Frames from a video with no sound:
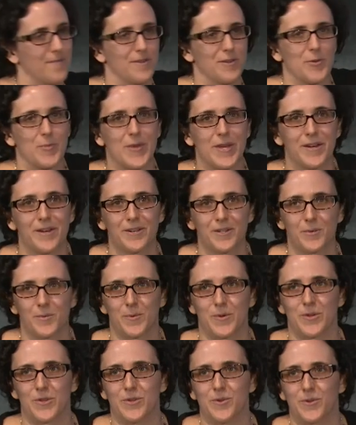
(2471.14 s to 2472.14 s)
their peers
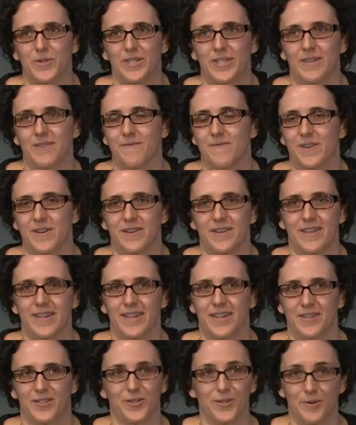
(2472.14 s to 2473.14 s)
were usually
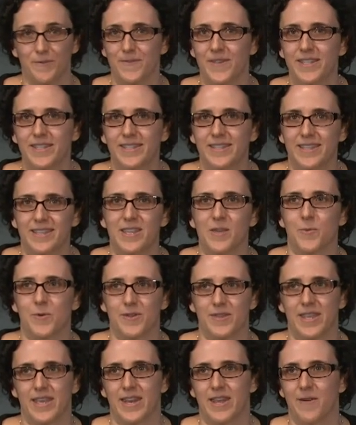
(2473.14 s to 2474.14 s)
very surface and they
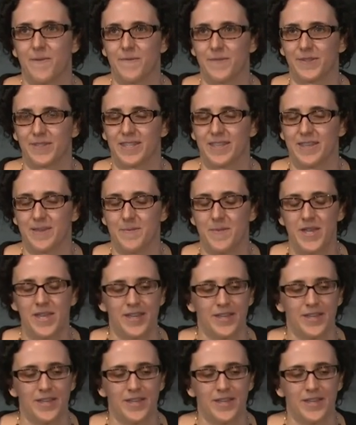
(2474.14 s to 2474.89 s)
weren't that helpful to them.